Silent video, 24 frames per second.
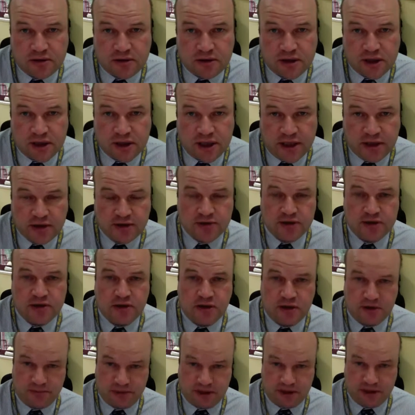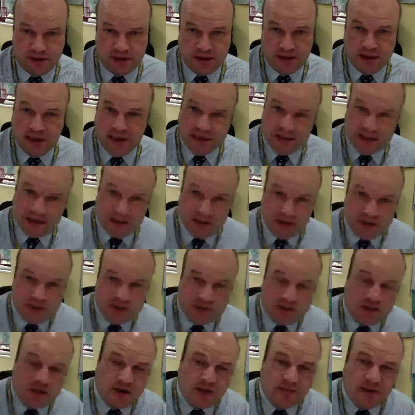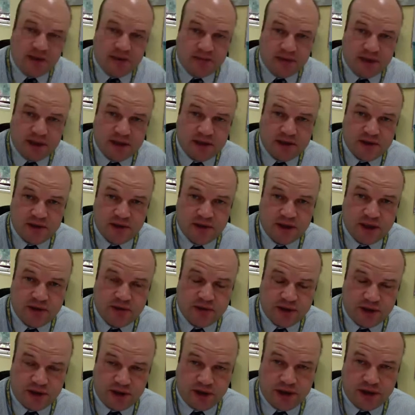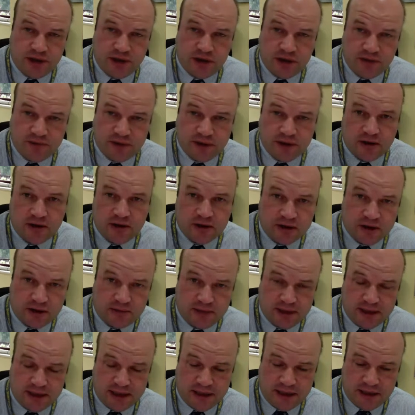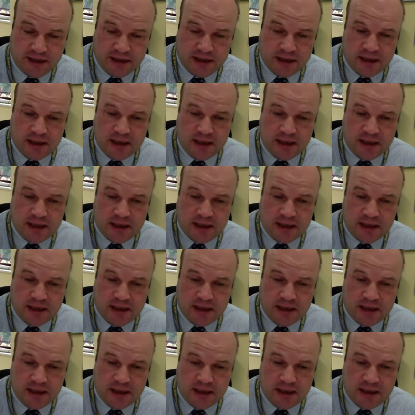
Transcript: did they use carpet? And yes, they use carpet, but it's only when you get off and on the plane.